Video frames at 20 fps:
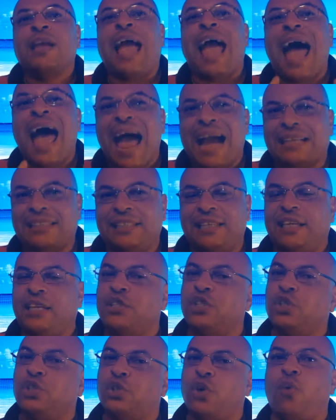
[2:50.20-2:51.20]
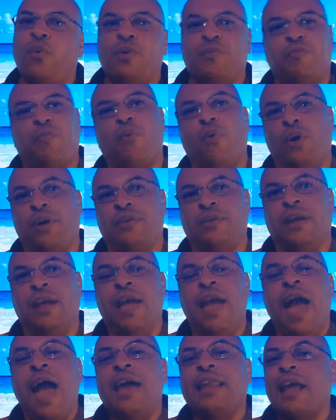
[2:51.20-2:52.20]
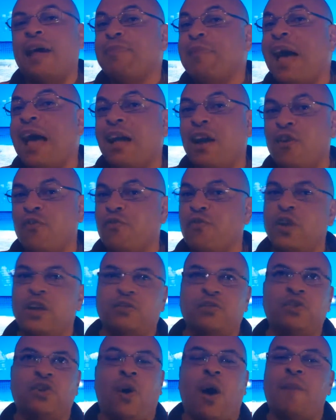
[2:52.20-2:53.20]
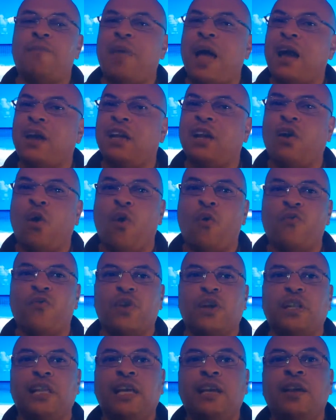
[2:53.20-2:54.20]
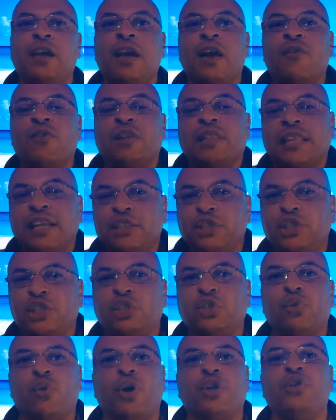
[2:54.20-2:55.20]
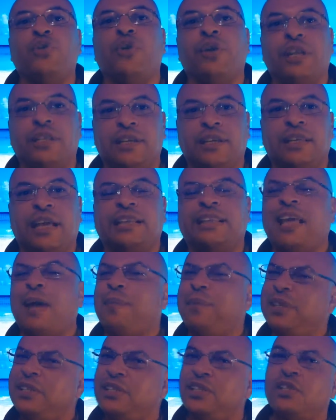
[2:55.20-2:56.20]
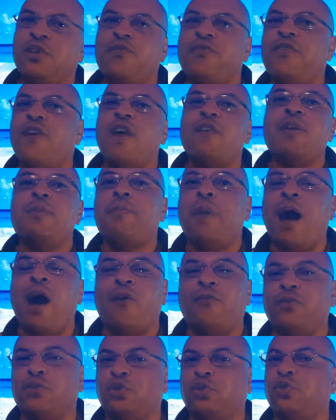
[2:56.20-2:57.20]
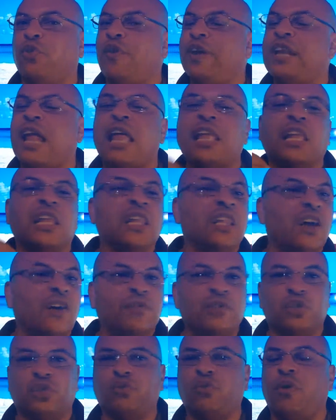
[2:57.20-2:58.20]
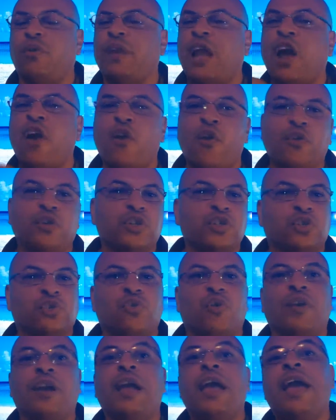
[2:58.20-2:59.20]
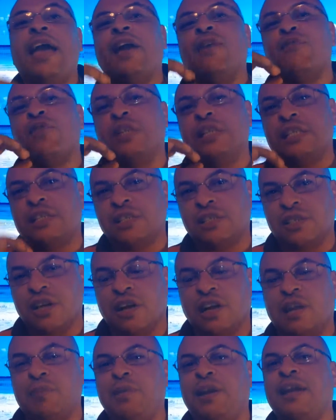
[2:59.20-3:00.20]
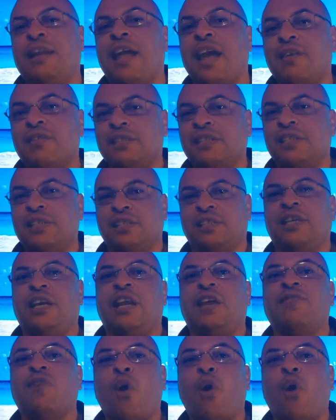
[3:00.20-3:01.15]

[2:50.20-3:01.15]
axing is so important. And I'm not going to go really religious on you or anything like that, but this is a very powerful story, and I love the story. When I heard the story, it really stuck in me, and ever since then, I've